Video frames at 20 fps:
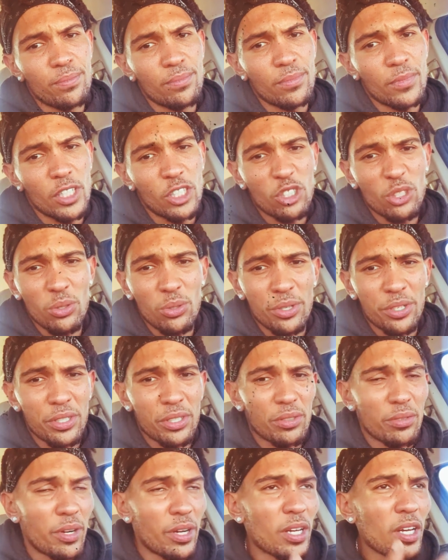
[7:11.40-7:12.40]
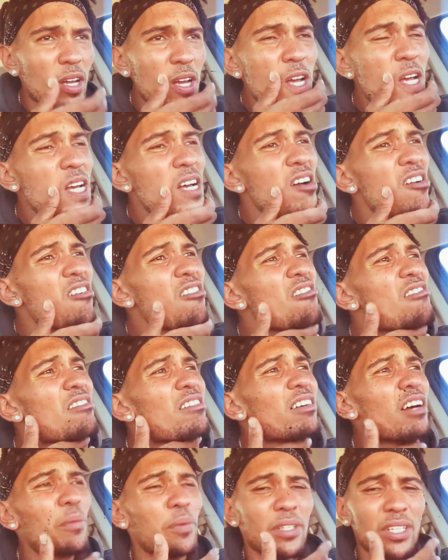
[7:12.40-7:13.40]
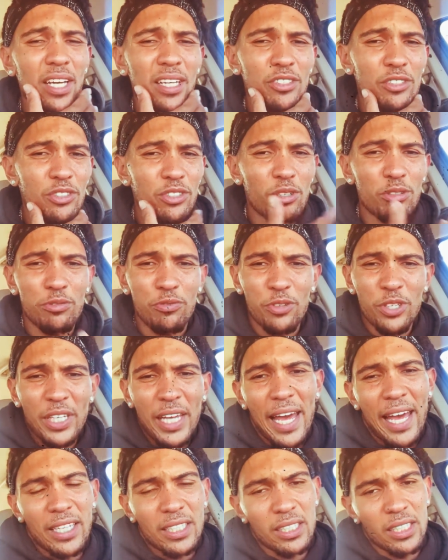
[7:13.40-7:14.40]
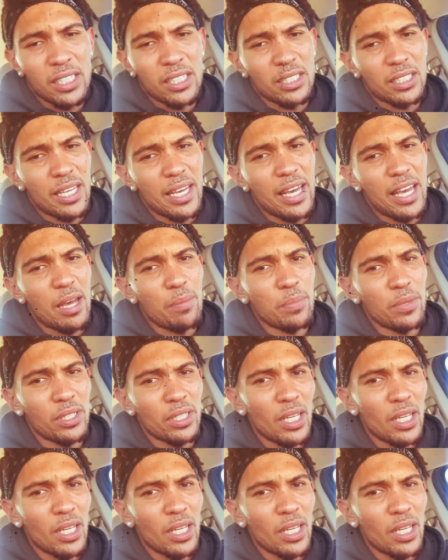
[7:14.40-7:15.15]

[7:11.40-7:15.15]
It's yours, right? I mean, yes, there's those freak accidents that happen.